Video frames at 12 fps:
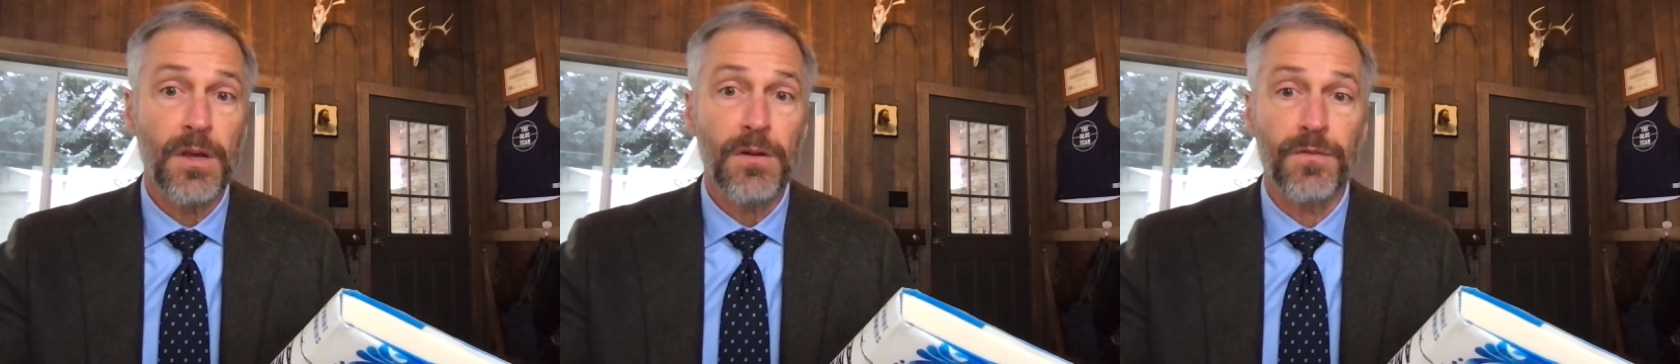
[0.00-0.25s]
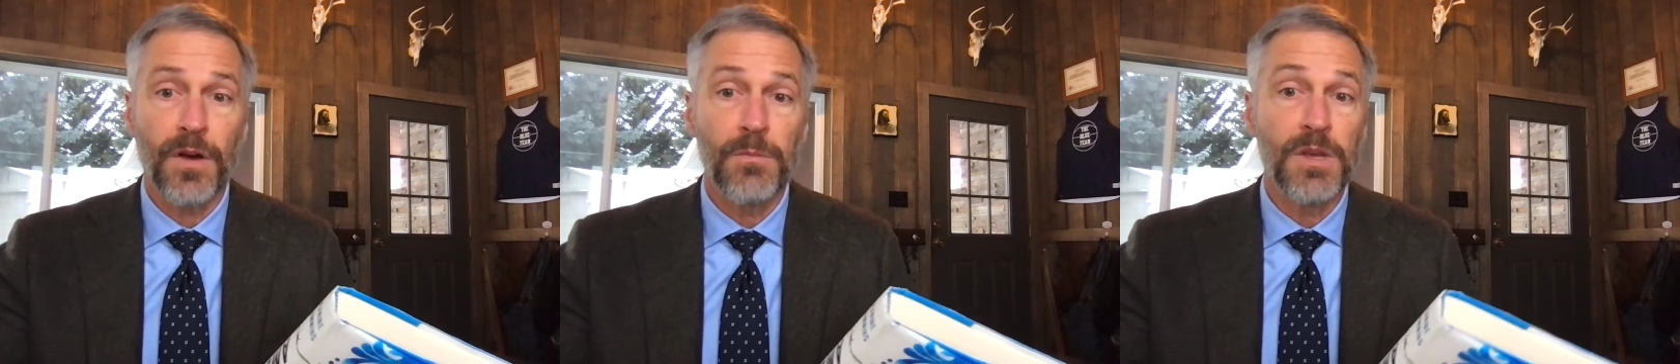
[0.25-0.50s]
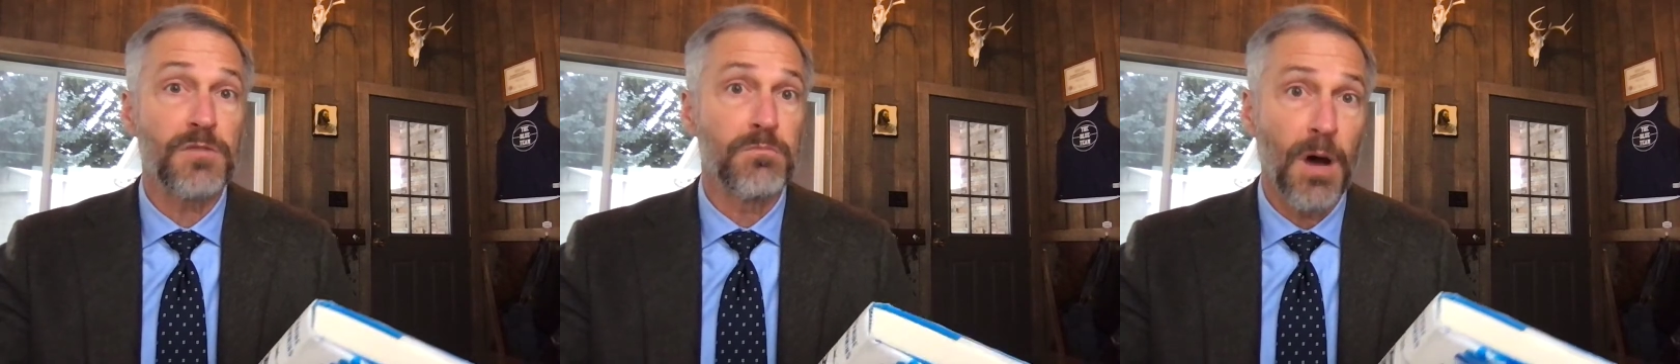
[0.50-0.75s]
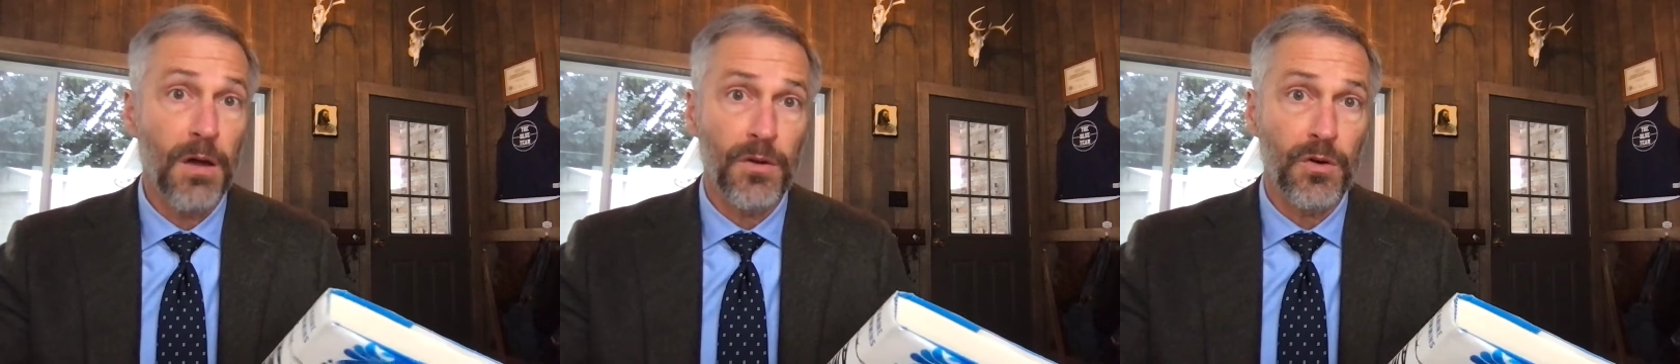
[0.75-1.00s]
from his
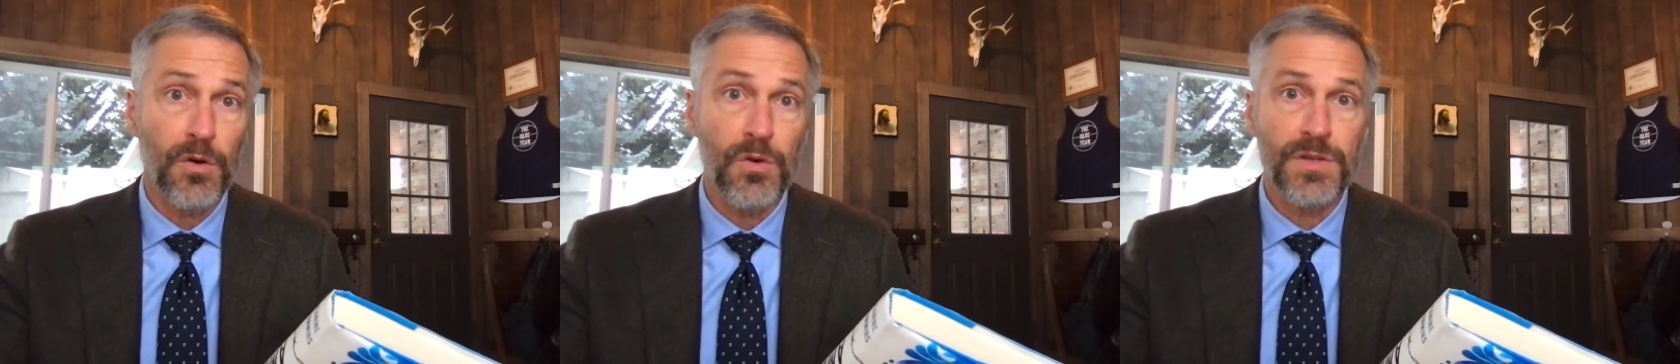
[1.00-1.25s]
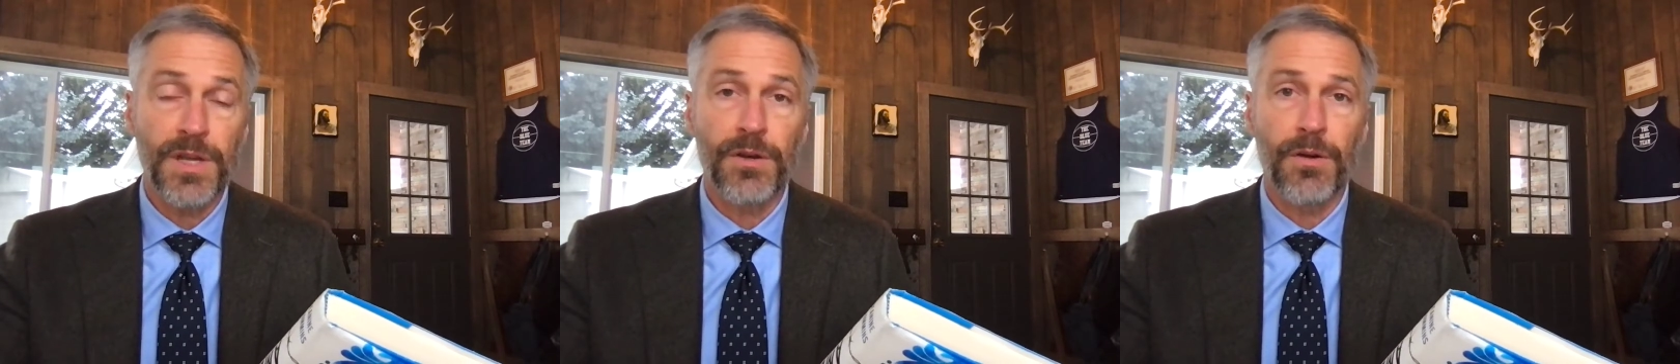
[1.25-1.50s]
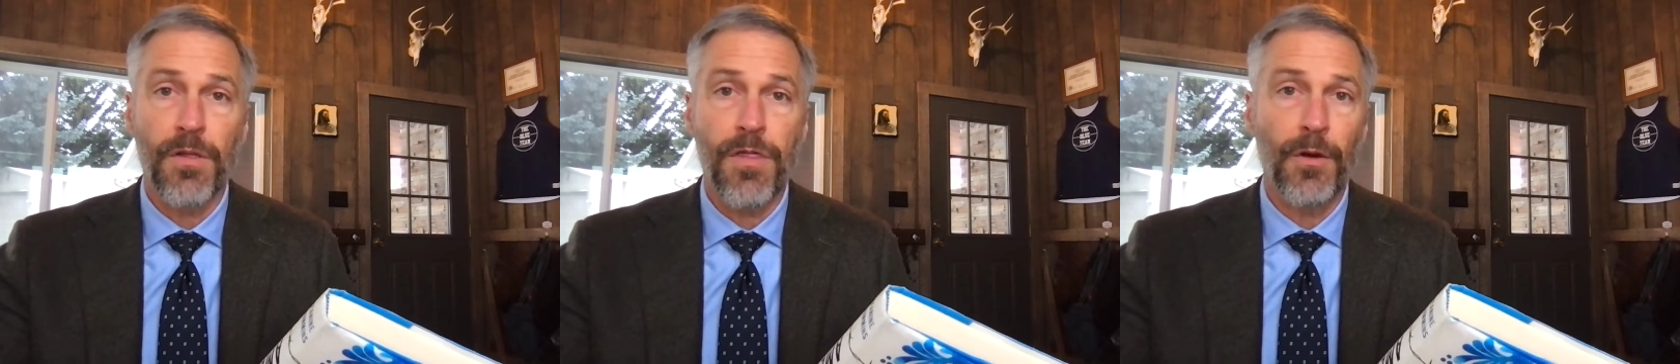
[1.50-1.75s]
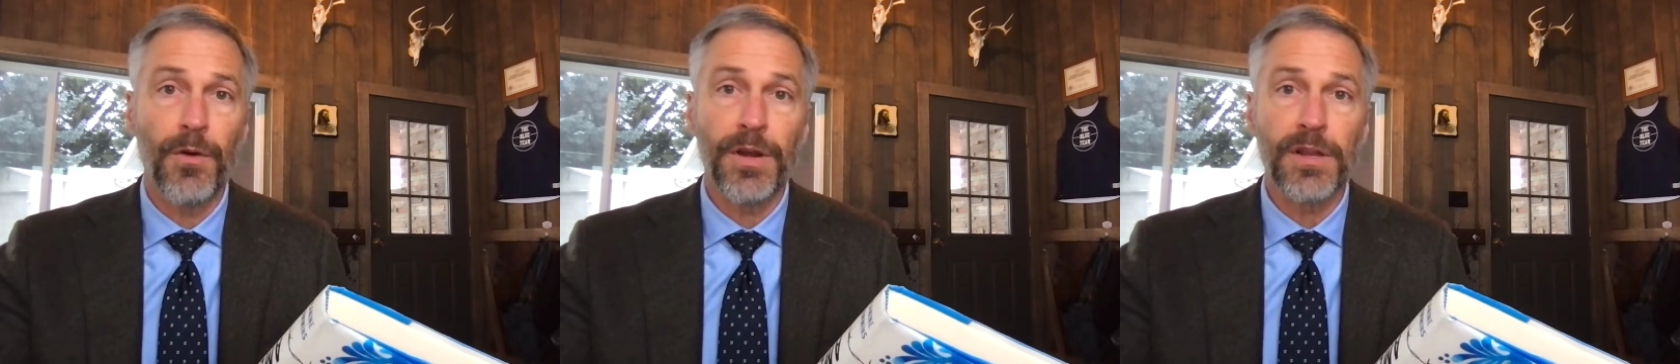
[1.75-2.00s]
mother, who's in her
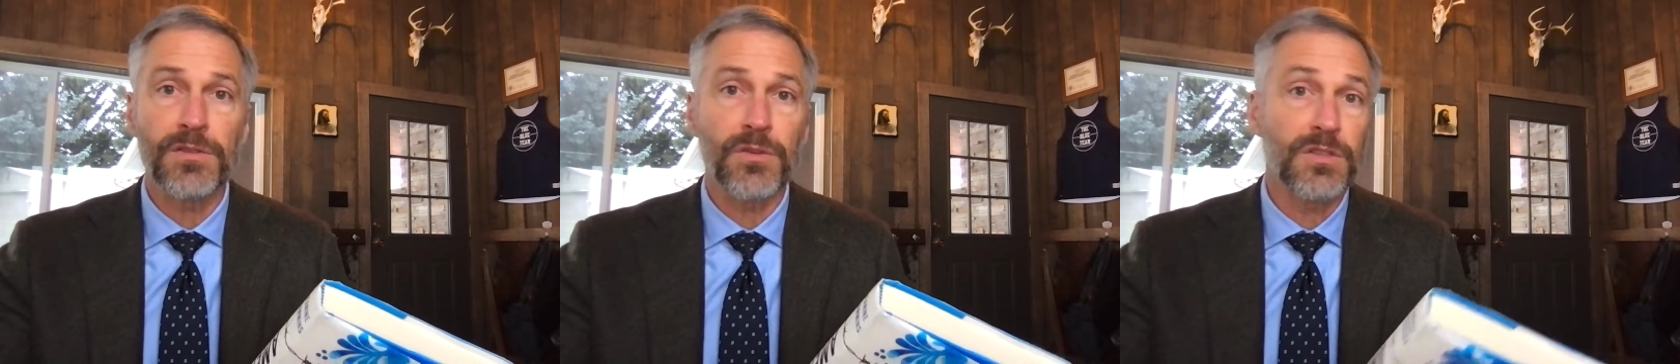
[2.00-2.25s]
30s,